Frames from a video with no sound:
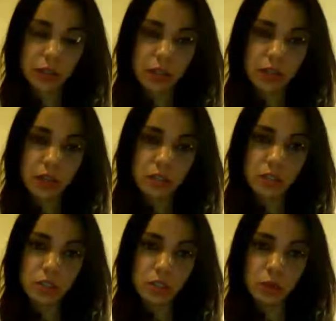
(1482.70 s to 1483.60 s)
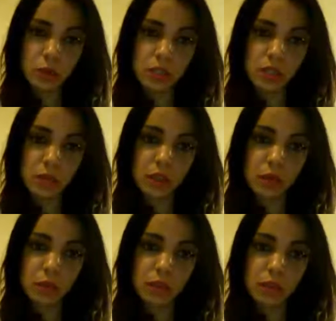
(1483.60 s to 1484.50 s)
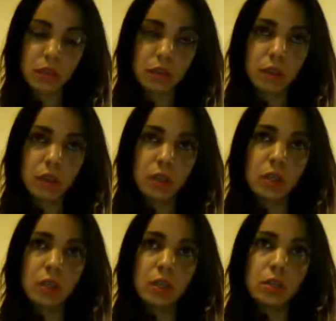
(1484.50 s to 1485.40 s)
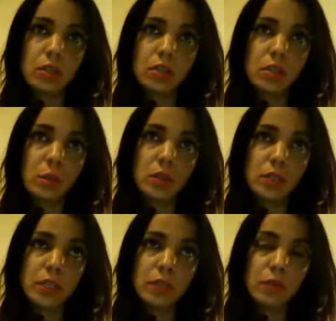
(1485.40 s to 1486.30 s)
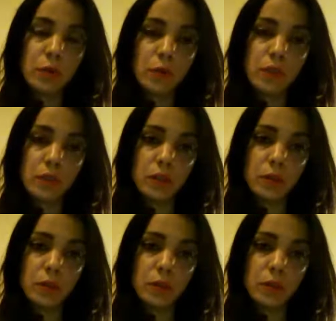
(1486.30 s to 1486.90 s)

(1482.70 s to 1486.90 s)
death had to do with something with some leak from the